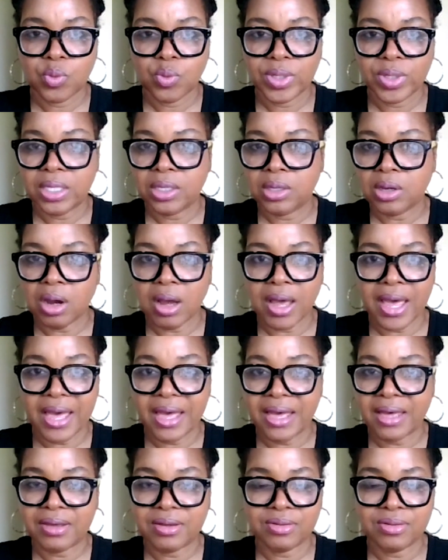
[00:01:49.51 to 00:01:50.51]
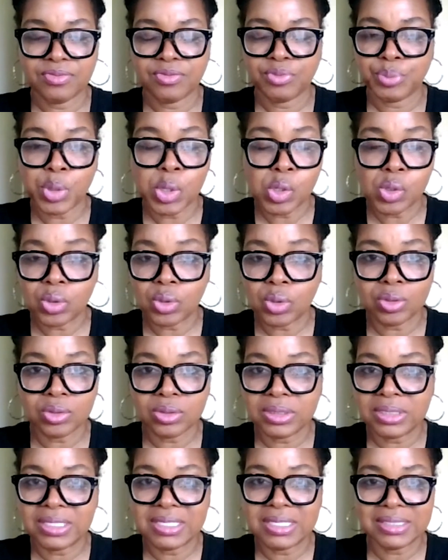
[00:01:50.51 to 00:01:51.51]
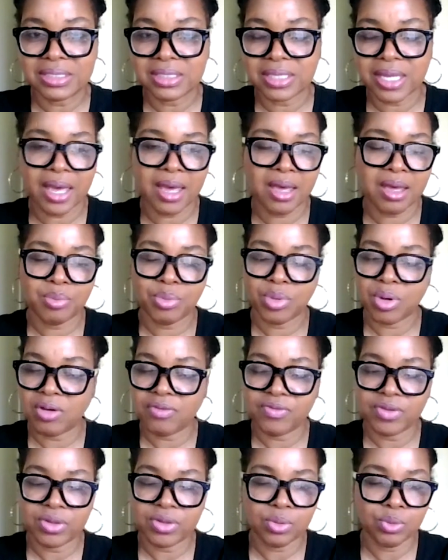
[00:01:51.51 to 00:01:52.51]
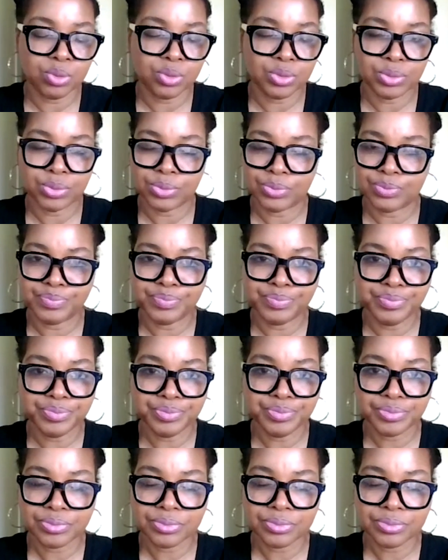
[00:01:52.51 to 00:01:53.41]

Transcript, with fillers: We have pulled the scab off of the wound